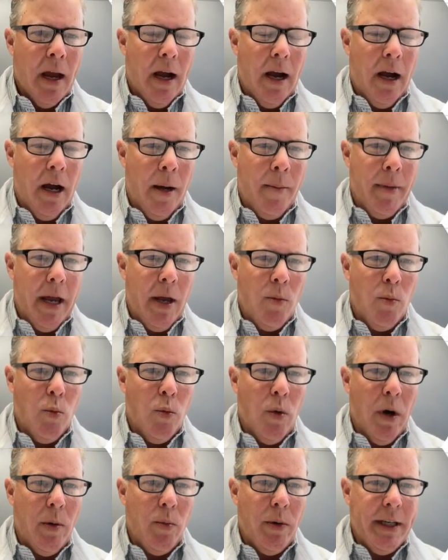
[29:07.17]
And
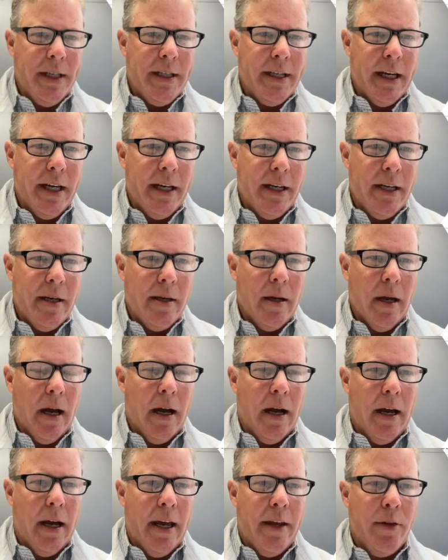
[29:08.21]
what we did,
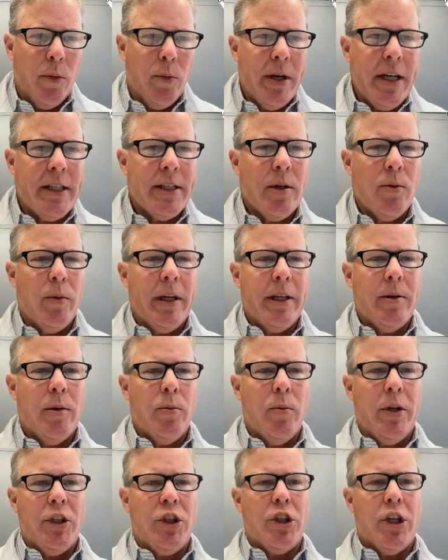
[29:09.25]
and the reason
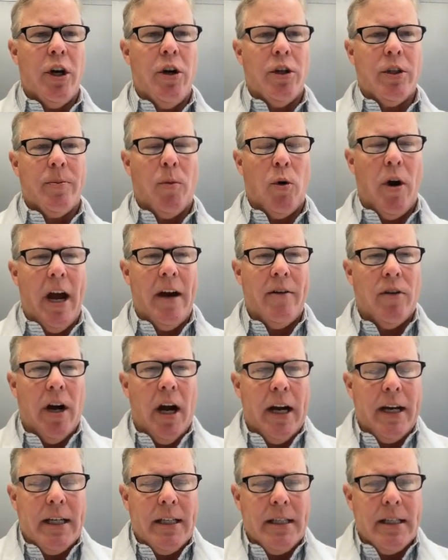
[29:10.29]
we chose
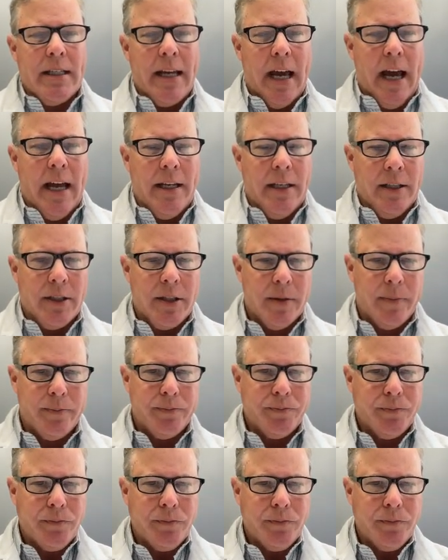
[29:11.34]
Maraviroc and statins